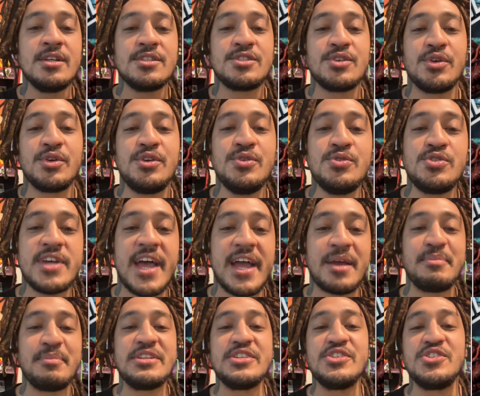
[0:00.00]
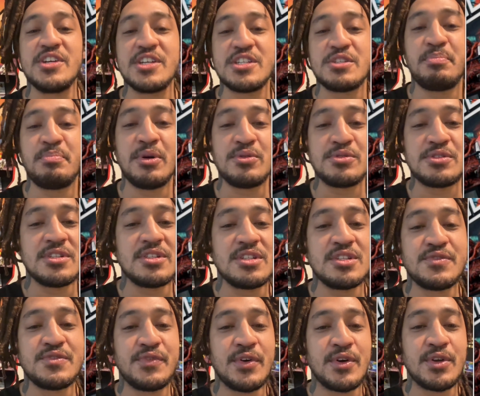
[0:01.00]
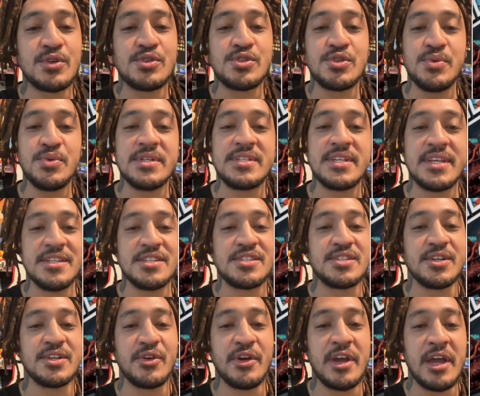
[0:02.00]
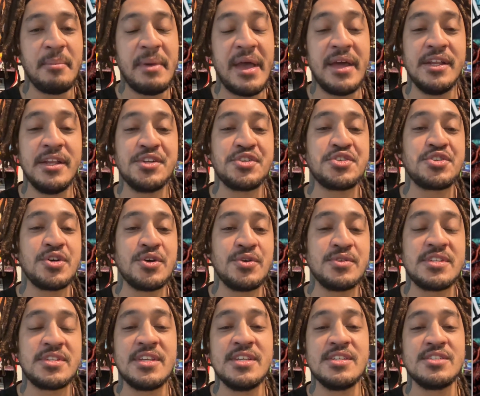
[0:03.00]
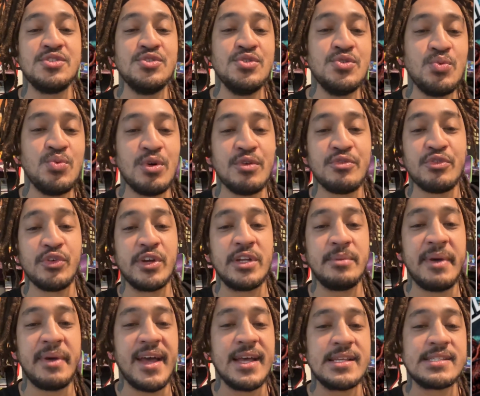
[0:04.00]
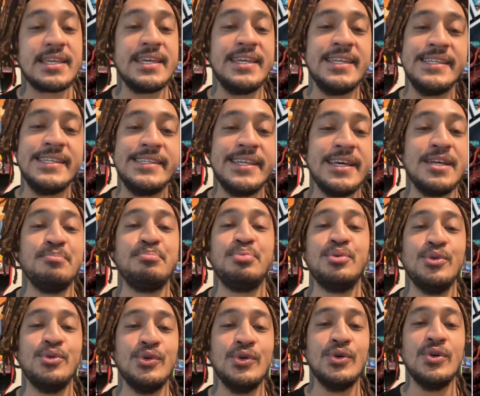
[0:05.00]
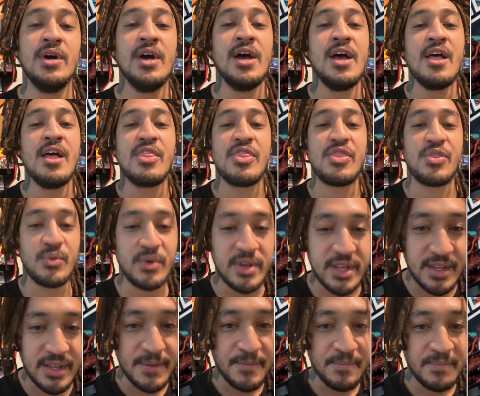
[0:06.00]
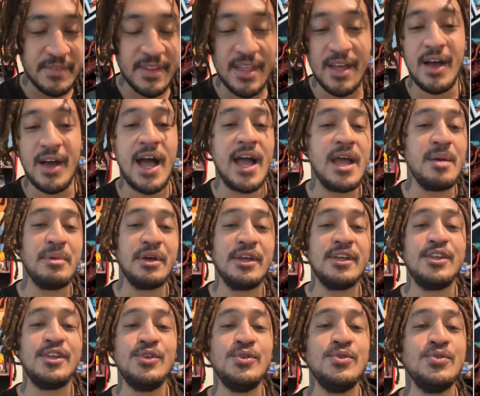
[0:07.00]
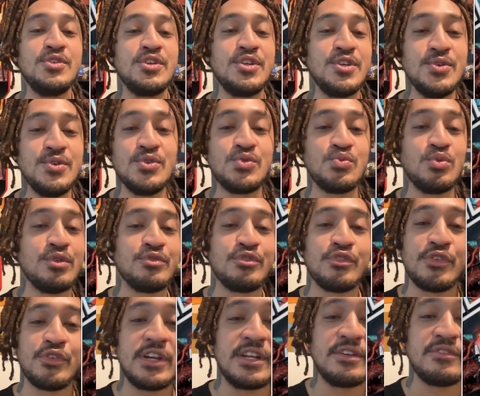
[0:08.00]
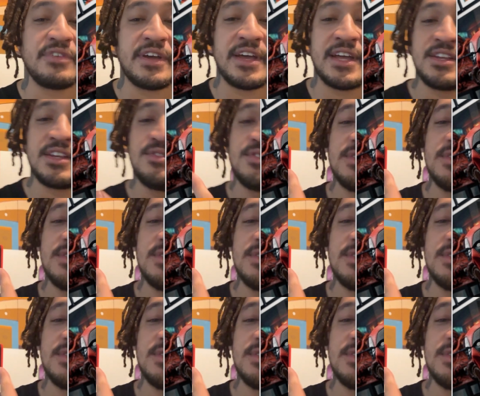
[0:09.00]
So Hugh Jackman just posted this photo to his Instagram, and it shows his new Wolverine mask in Deadpool 3. Now, I am a huge, huge Wolverine fan. You